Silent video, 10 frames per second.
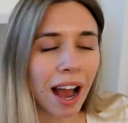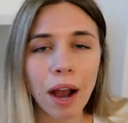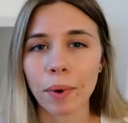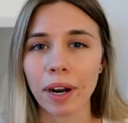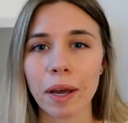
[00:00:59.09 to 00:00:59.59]

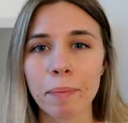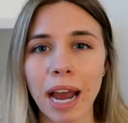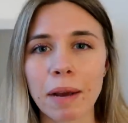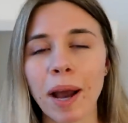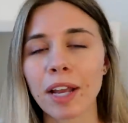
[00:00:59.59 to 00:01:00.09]
I want to
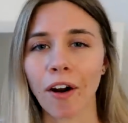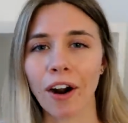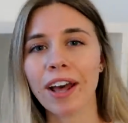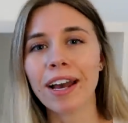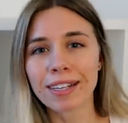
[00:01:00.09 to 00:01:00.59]
unpack my
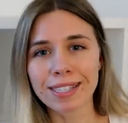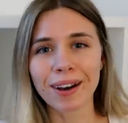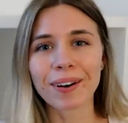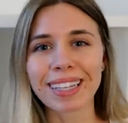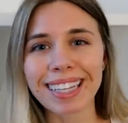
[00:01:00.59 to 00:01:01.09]
yarn.
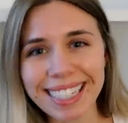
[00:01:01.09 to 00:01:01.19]
So